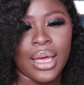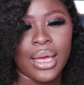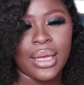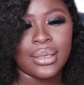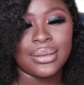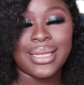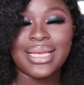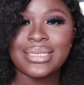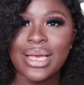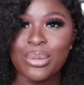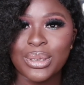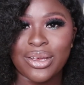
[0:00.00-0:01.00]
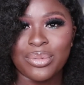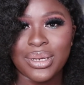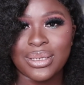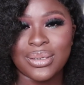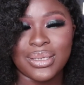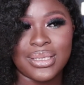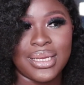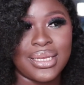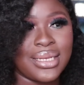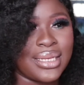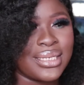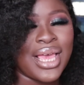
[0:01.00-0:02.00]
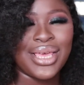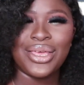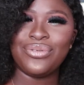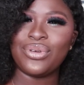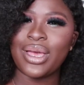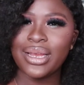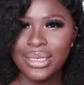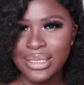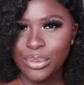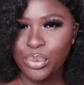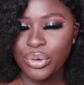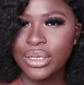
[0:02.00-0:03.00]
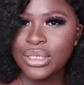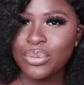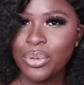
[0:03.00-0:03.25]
and that's how much I made in twenty-eight days. If you can interpret this